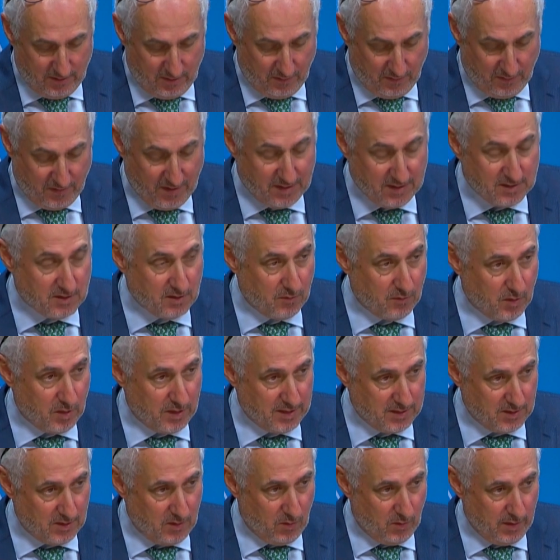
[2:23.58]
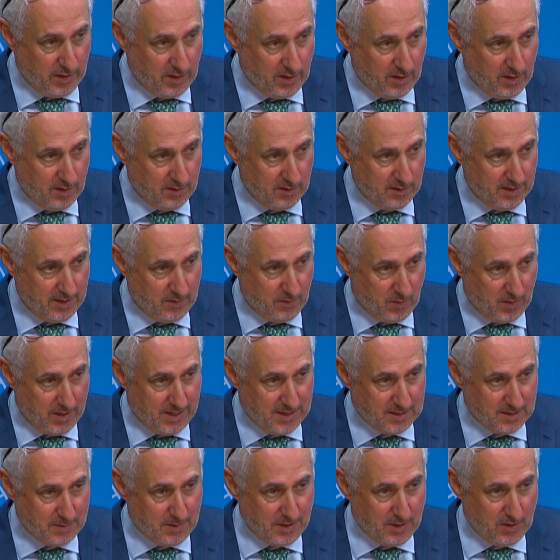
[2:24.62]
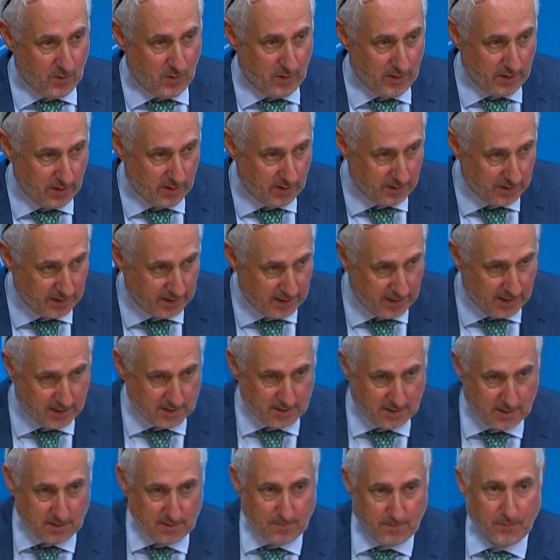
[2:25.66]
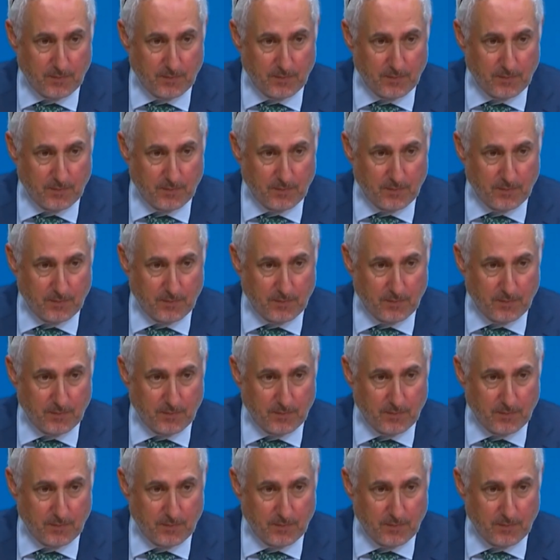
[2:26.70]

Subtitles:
face of what is going on and what has been going on in Gaza.